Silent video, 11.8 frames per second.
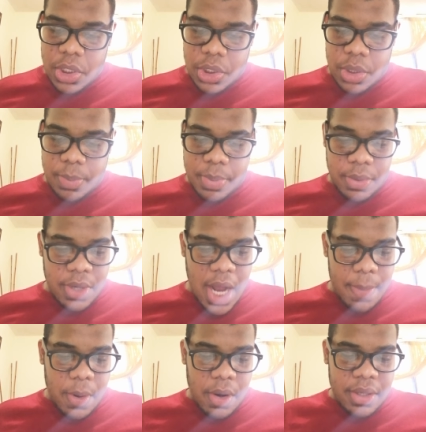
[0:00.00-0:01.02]
to put
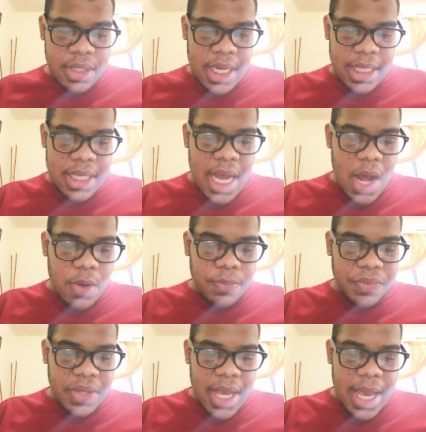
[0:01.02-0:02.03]
up or take down
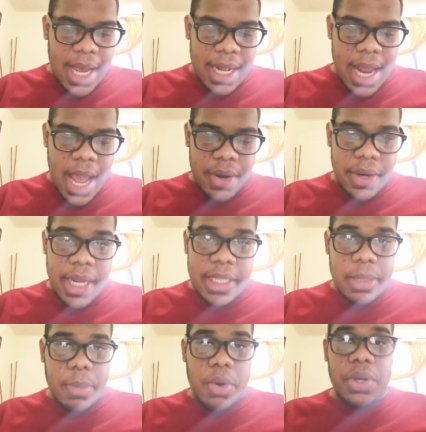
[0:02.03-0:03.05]
later in
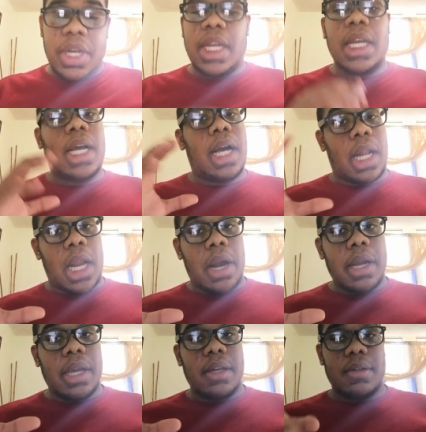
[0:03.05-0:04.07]
the morning,
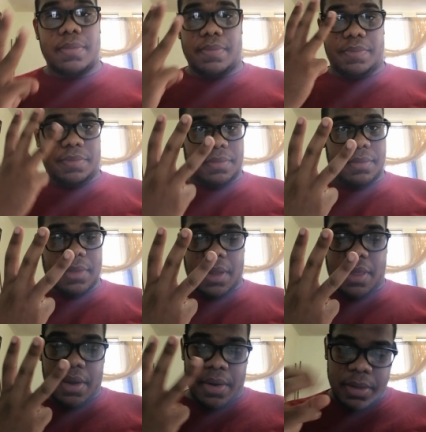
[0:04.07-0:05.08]
clerk.
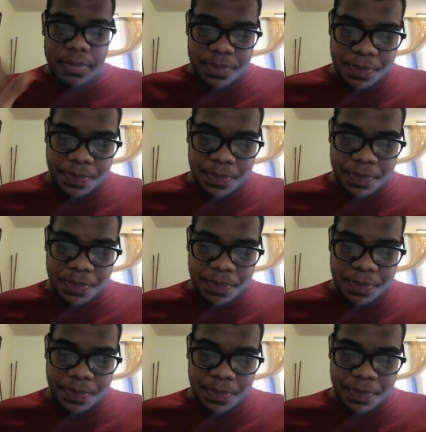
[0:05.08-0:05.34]
Third,